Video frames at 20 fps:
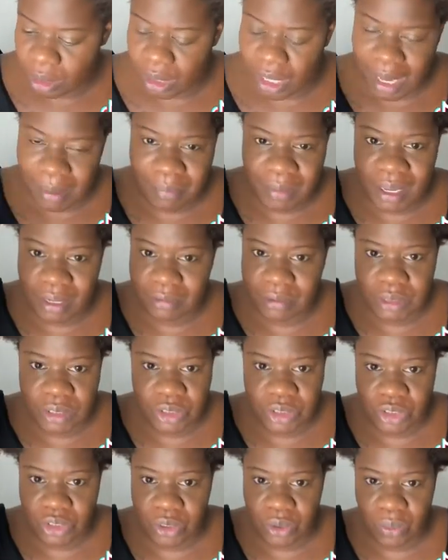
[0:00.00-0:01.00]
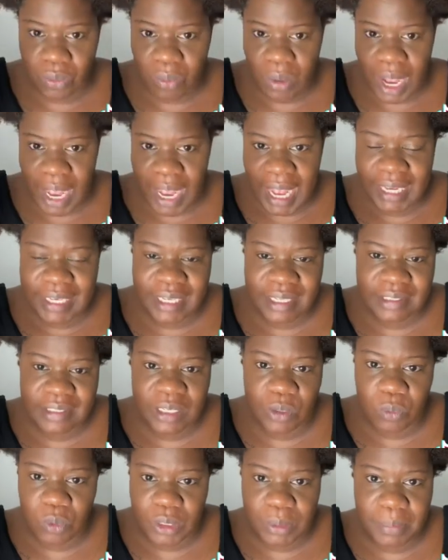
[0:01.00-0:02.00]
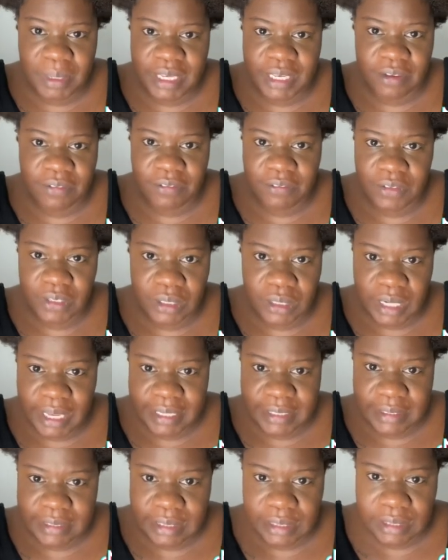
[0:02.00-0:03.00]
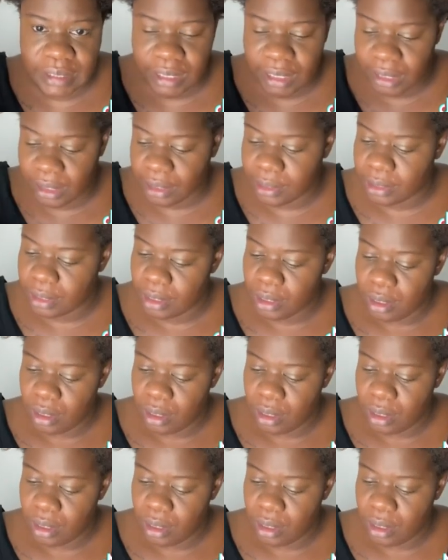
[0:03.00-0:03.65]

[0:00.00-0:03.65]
I'm not really sure why. I guess they want to make it feel like skincare.